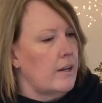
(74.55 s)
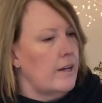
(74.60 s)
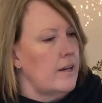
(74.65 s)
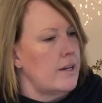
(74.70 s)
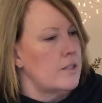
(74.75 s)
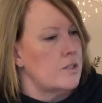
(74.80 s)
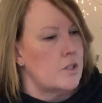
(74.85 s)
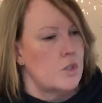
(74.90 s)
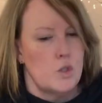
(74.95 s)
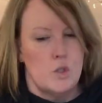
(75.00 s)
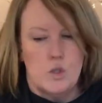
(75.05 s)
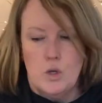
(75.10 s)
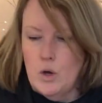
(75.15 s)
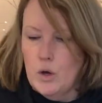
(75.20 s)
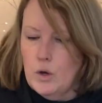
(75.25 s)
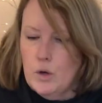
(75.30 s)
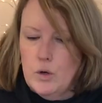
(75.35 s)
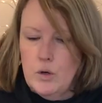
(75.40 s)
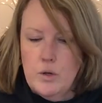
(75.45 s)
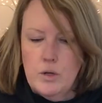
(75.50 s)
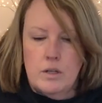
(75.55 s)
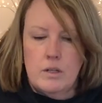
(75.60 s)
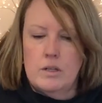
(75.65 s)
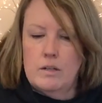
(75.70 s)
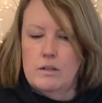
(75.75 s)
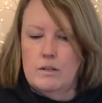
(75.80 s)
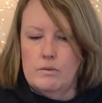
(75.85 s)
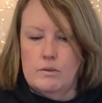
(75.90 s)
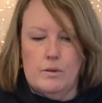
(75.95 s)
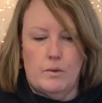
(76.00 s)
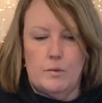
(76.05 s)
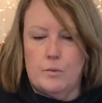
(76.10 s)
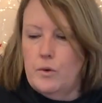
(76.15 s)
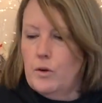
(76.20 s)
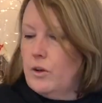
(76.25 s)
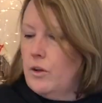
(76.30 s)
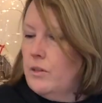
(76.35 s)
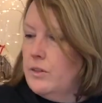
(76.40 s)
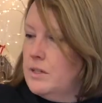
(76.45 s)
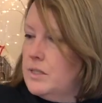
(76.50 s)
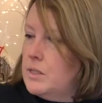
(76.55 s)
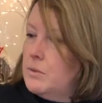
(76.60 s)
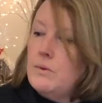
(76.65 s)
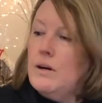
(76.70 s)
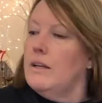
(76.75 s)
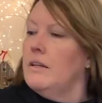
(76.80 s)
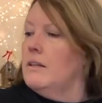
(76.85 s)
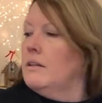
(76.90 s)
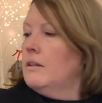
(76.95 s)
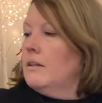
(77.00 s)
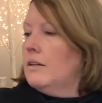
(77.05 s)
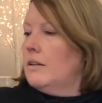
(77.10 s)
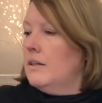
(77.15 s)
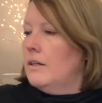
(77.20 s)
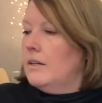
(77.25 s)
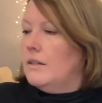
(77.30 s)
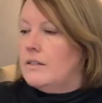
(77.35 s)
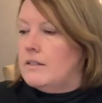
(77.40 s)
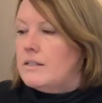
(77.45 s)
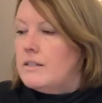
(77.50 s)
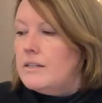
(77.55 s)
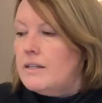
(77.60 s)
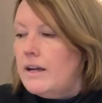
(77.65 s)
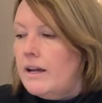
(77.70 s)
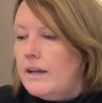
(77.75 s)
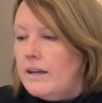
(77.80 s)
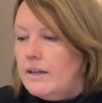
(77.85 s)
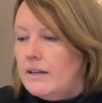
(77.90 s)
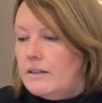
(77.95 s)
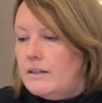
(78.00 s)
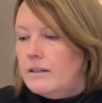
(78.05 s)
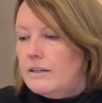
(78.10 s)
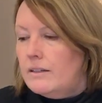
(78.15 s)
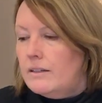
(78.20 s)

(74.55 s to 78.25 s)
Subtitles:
Okay, so I'm going to work on this one today.